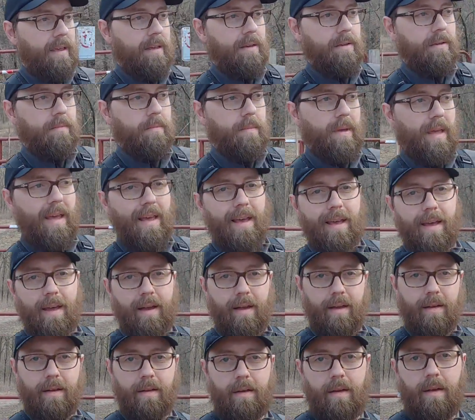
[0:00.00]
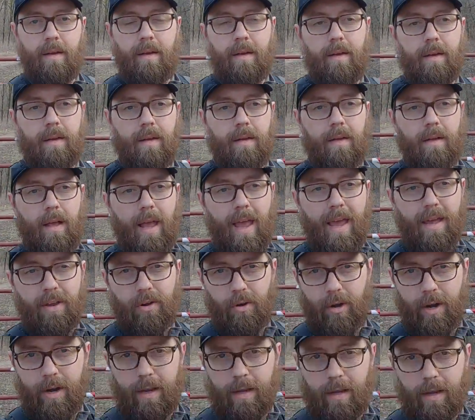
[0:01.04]
am at Hay
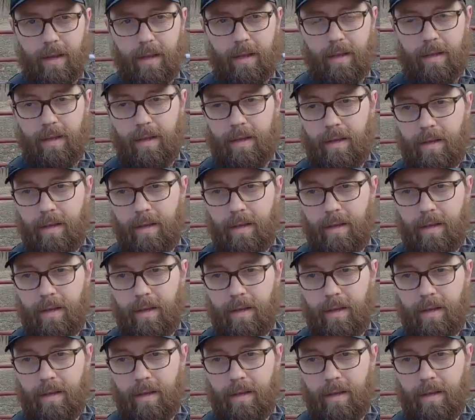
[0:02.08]
Creek,